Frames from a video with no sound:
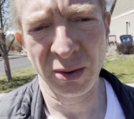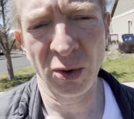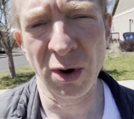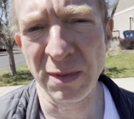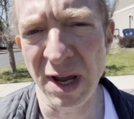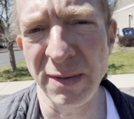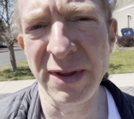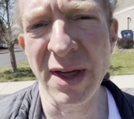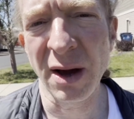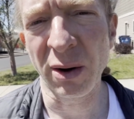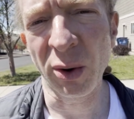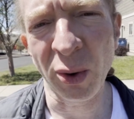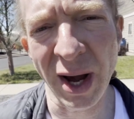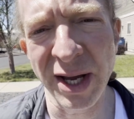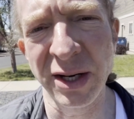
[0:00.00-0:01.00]
or maybe that
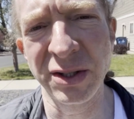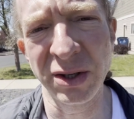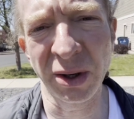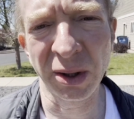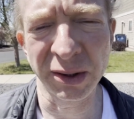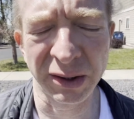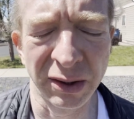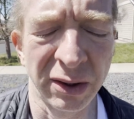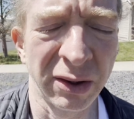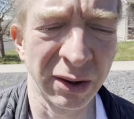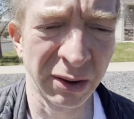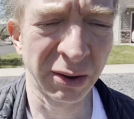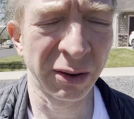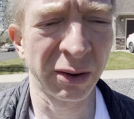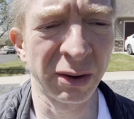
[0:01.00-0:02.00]
quiet adult
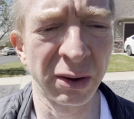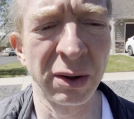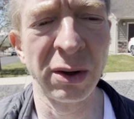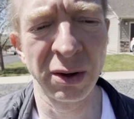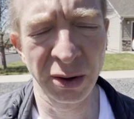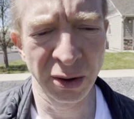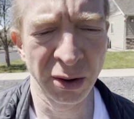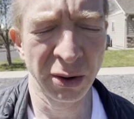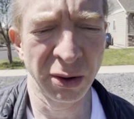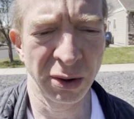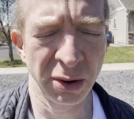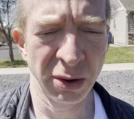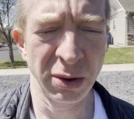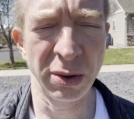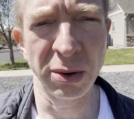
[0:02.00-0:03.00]

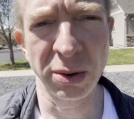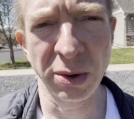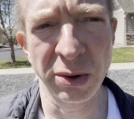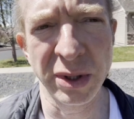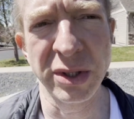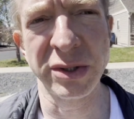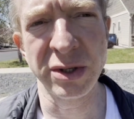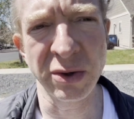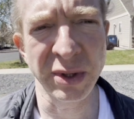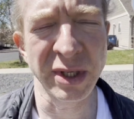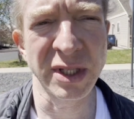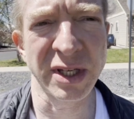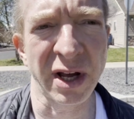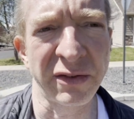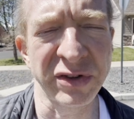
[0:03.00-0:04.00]
who is doing
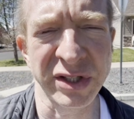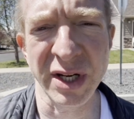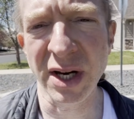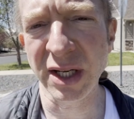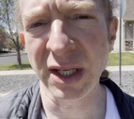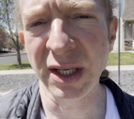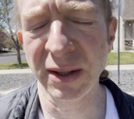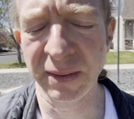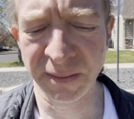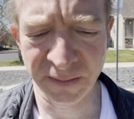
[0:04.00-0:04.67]
self-study